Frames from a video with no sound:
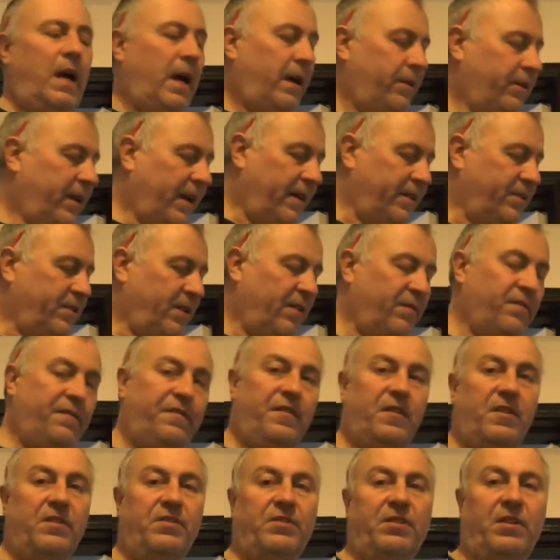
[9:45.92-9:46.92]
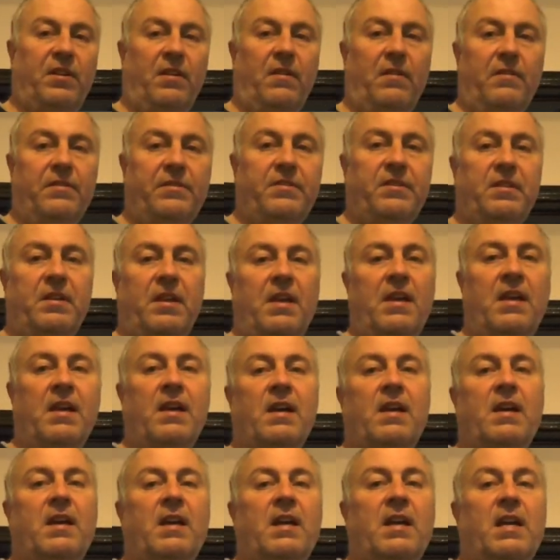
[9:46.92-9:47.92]
Okay, so the first task
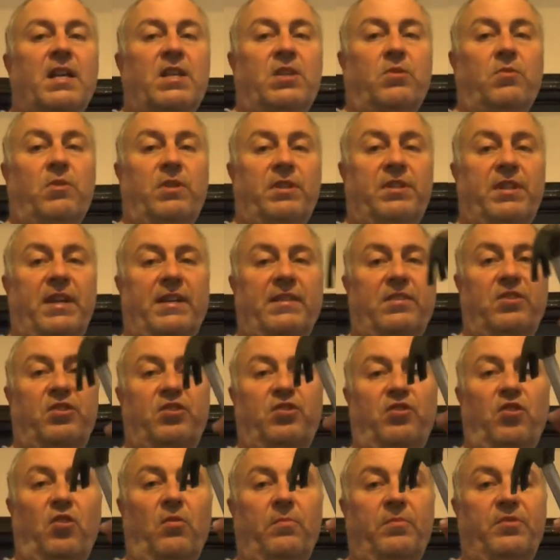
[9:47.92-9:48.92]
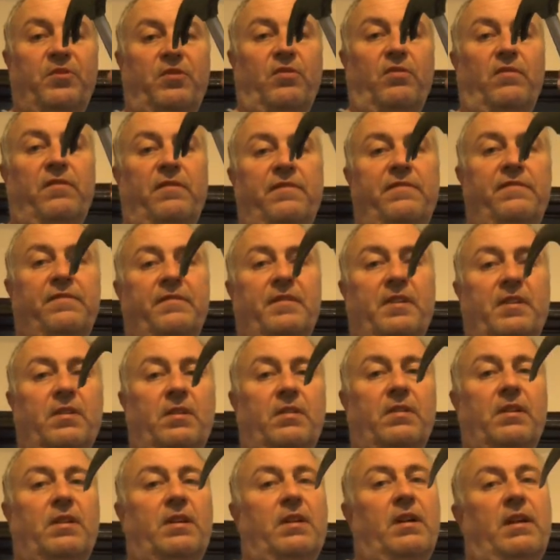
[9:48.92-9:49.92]
is we're going to take the stops off
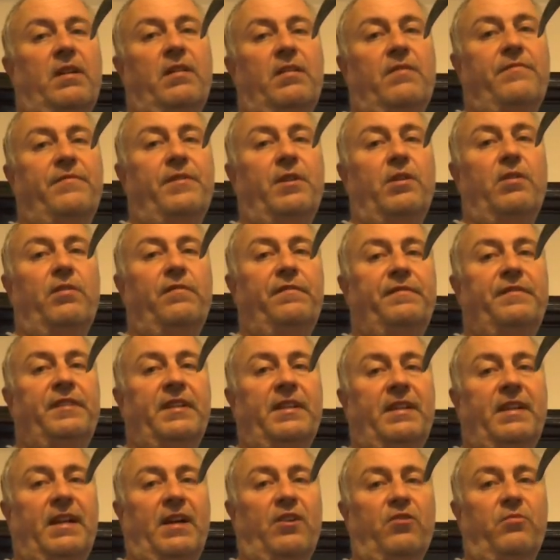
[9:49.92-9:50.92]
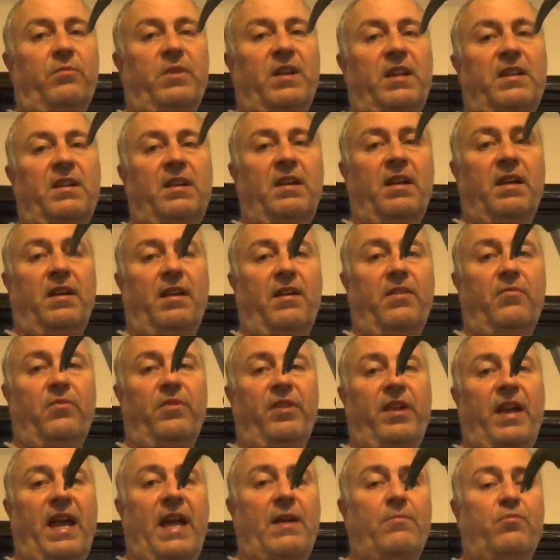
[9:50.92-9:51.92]
of the loft opening
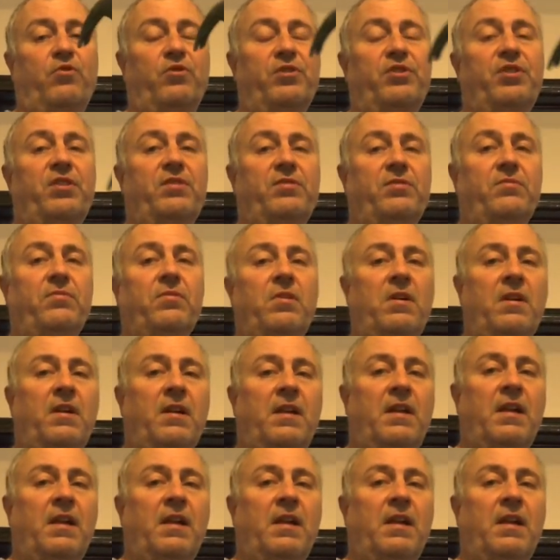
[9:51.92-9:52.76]
with a hammer and chisel